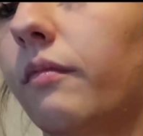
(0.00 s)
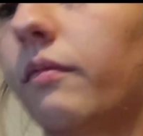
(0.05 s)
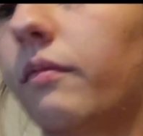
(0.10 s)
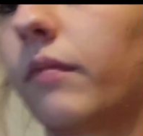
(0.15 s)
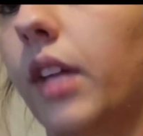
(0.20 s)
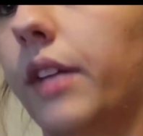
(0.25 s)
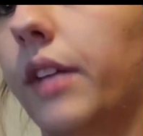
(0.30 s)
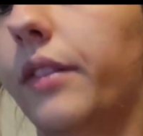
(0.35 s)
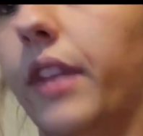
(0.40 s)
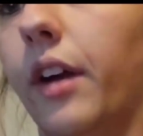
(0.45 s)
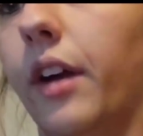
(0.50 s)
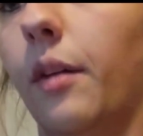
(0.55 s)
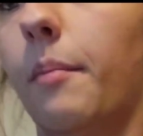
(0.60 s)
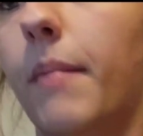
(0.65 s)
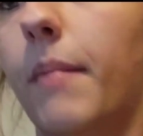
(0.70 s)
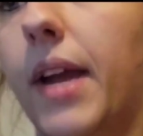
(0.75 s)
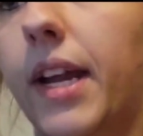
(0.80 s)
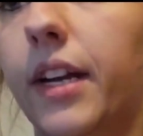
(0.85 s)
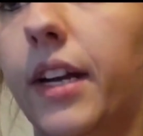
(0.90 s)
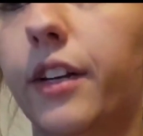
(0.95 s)
their
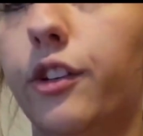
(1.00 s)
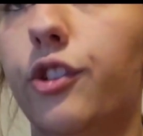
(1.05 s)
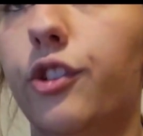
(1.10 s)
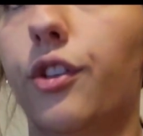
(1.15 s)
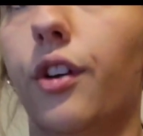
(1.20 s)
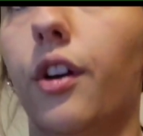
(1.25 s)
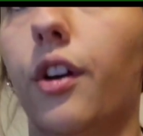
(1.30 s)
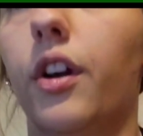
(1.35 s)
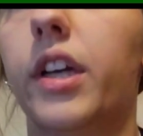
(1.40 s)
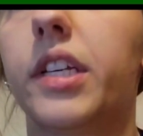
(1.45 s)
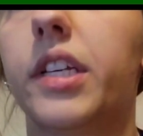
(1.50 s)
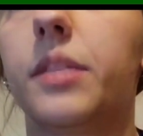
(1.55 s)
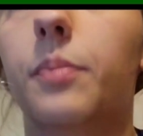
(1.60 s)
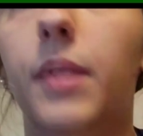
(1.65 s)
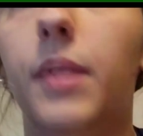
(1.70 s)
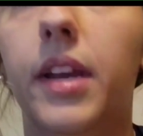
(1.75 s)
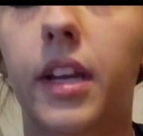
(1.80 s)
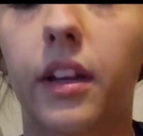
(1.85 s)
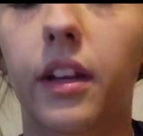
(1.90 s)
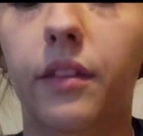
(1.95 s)
manager is
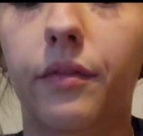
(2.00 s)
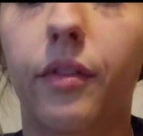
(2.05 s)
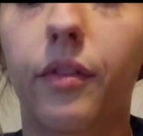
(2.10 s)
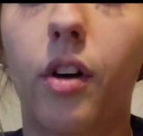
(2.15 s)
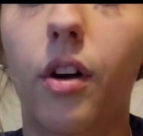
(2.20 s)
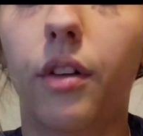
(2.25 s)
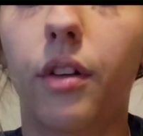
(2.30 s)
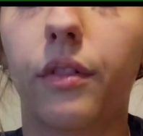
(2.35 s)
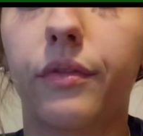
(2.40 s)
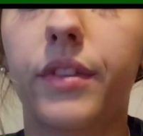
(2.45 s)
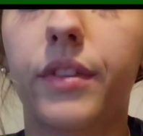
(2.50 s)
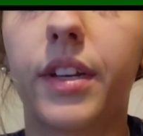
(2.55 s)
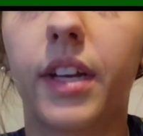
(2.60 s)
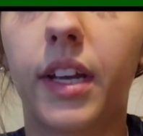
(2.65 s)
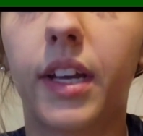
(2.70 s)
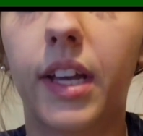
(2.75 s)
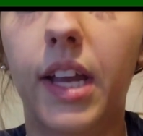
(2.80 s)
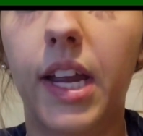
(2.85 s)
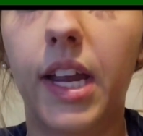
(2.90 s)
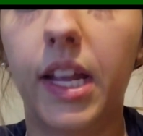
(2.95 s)
being involved
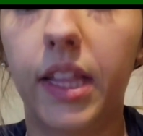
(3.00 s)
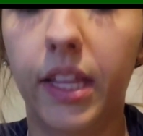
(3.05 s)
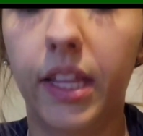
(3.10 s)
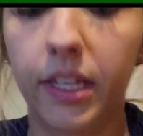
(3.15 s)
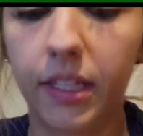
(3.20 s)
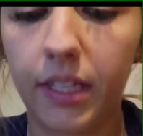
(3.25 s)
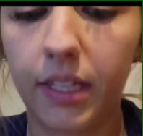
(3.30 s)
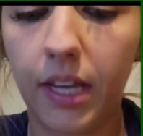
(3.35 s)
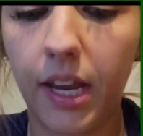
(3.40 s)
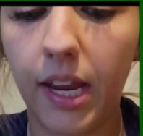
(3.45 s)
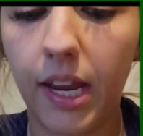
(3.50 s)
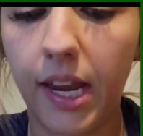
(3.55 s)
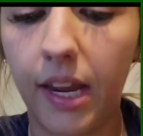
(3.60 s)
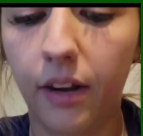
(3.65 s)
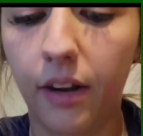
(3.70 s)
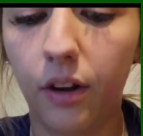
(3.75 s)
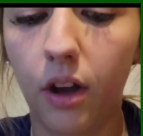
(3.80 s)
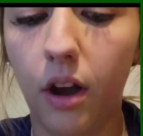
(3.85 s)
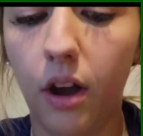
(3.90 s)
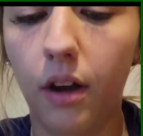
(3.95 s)
in this
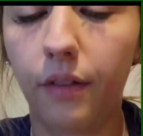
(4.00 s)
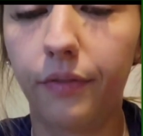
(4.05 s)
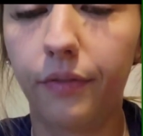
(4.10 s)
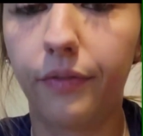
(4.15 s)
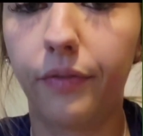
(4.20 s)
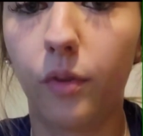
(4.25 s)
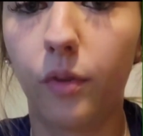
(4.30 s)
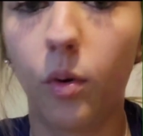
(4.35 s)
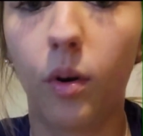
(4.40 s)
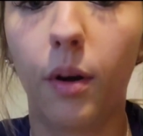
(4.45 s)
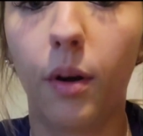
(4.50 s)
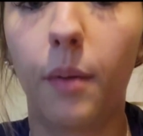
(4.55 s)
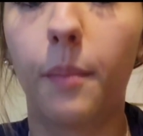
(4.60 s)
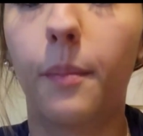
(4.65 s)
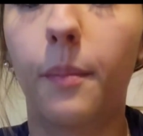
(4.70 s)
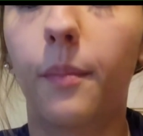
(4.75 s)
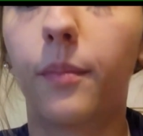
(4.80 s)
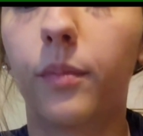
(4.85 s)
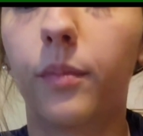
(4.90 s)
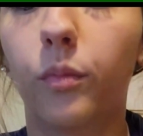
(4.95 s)
handoff
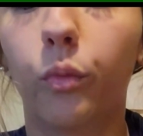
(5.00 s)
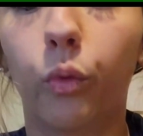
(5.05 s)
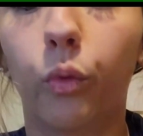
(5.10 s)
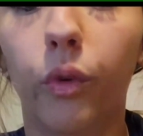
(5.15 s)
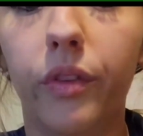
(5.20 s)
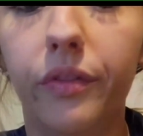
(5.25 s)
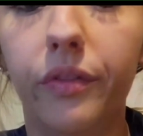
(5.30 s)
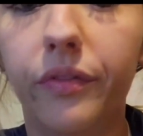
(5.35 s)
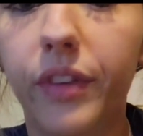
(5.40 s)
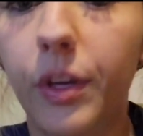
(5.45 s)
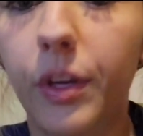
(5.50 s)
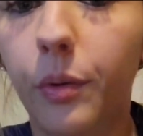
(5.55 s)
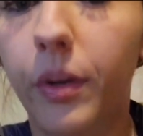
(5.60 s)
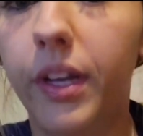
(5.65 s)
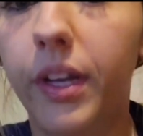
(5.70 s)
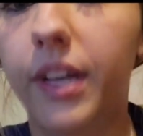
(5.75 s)
form, reviewing